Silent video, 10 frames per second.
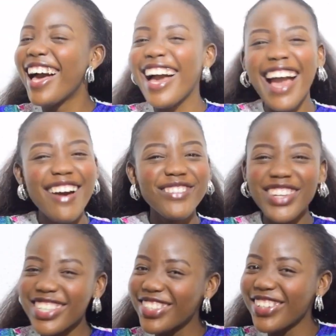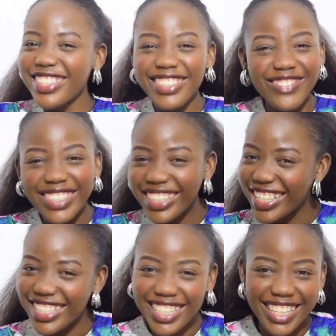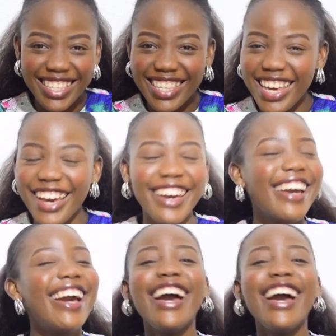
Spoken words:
I am not studying real estate here.